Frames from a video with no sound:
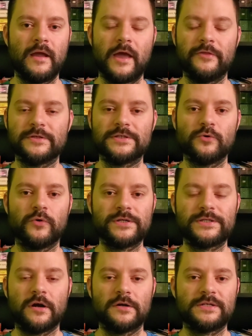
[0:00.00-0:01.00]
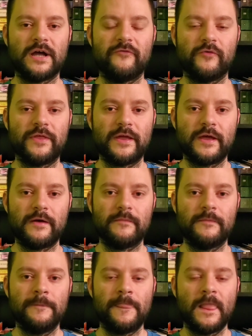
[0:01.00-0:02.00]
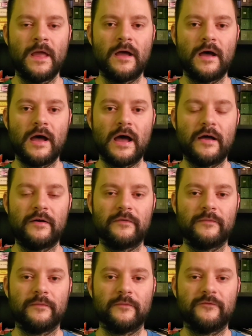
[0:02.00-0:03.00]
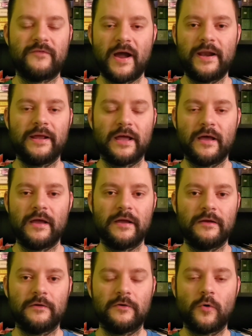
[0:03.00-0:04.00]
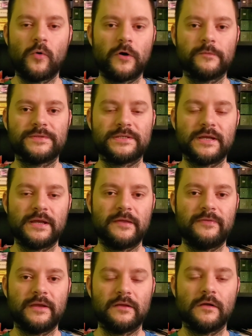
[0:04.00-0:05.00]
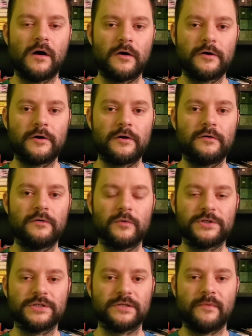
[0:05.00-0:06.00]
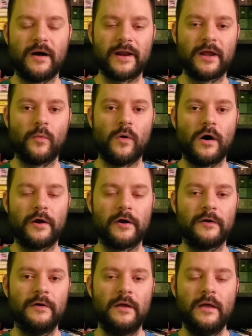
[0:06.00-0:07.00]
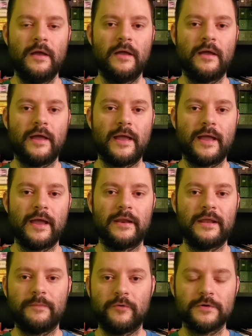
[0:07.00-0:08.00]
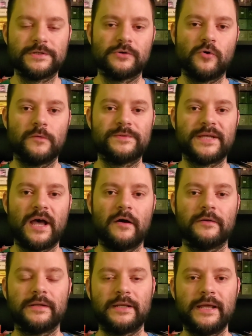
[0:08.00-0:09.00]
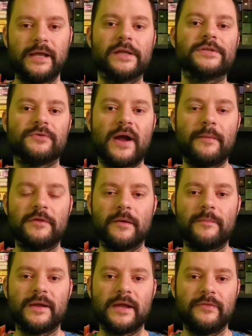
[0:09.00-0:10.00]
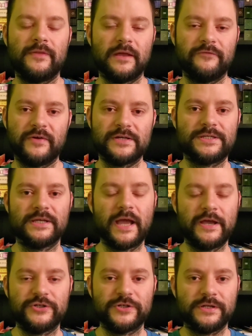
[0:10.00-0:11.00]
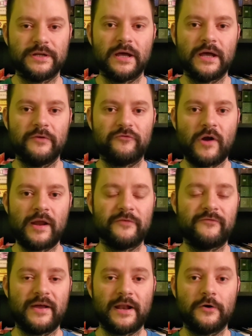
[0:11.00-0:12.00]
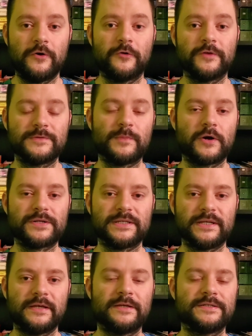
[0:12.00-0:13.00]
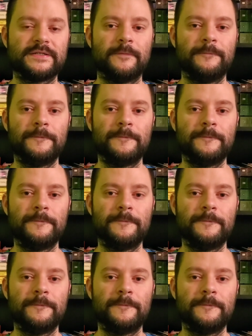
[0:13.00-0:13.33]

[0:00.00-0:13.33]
and the story starts off with him uh, finding a corpse in the larder which is a body of water and he pulls the corpse out and he gets wrapped up in the investigation of trying to find out who this person is